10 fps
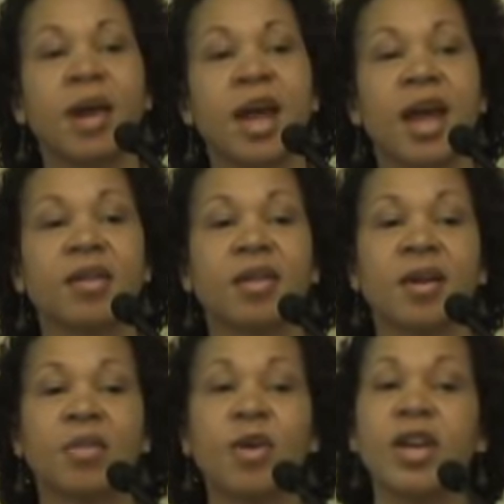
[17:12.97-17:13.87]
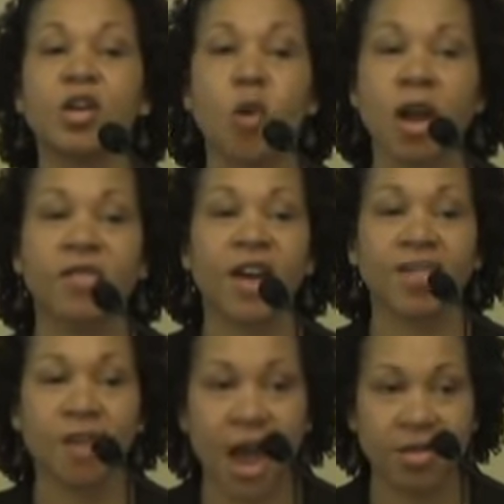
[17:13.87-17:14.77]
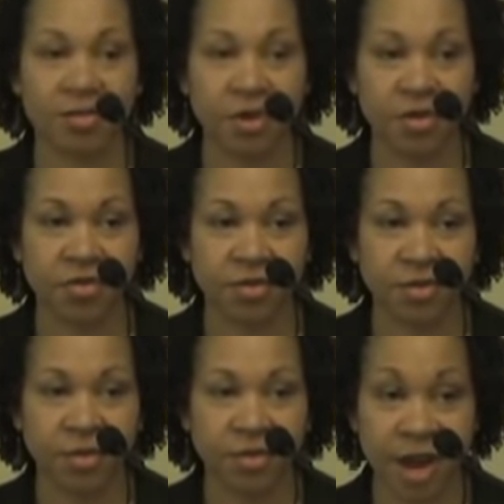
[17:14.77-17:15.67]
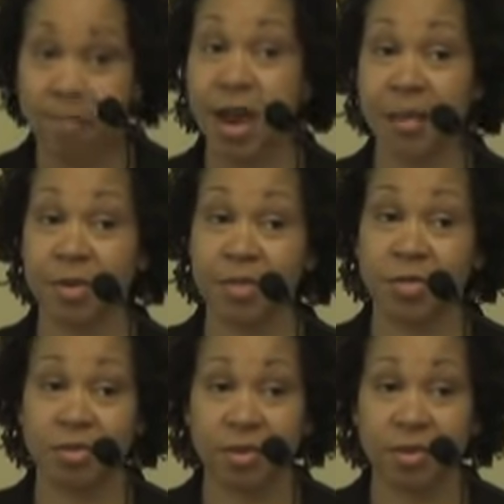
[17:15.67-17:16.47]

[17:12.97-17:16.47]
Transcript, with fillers: And we didn't qualify for either of those, not black people.